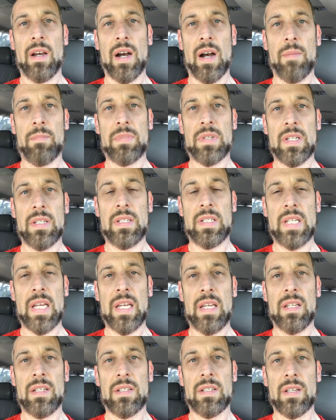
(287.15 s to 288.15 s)

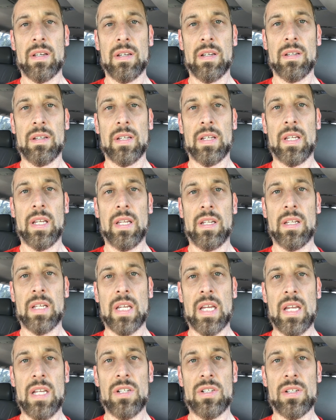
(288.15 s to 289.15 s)
up-to-date
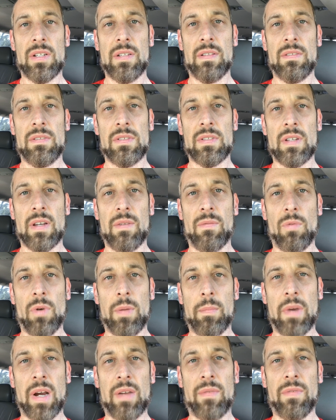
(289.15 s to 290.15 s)
indications of
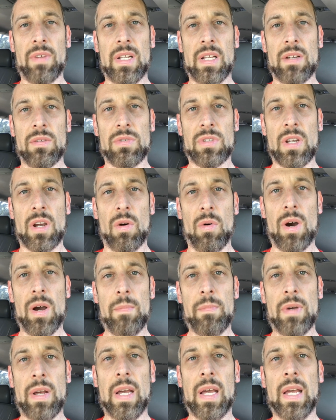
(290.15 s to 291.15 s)
when my videos go
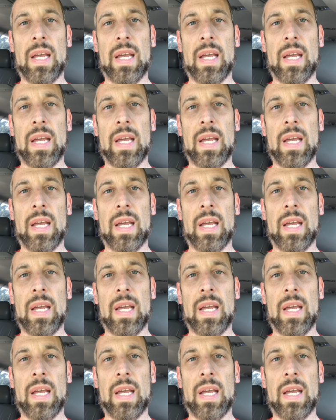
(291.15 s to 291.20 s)
up,